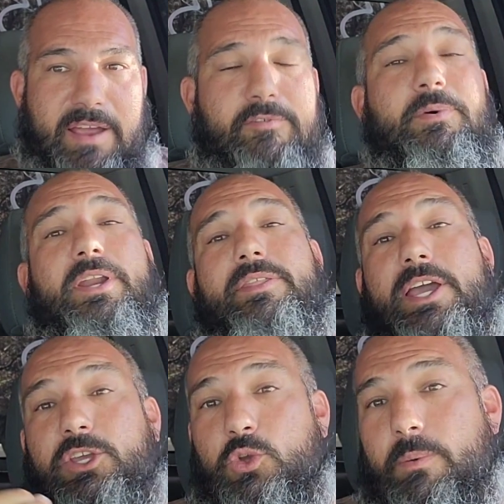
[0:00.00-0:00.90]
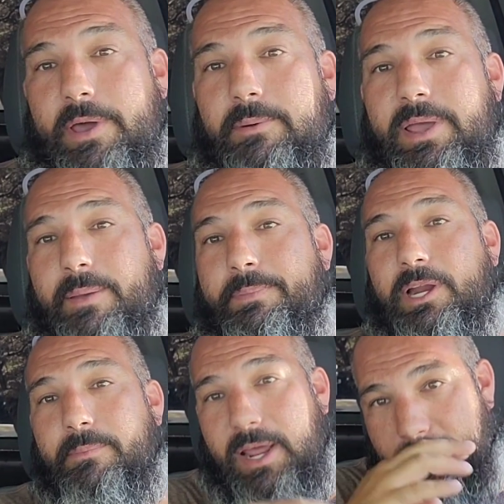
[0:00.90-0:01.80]
everybody that you do a
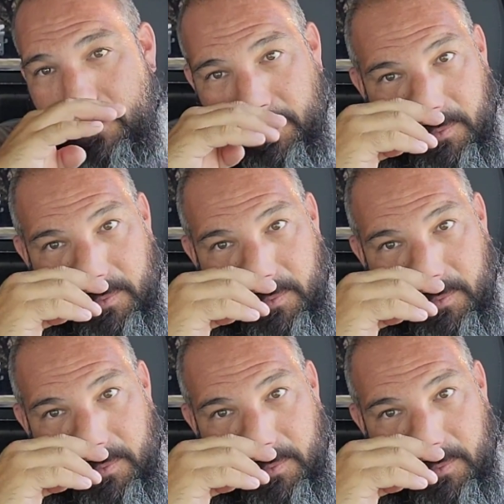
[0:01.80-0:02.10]
bigger manifold,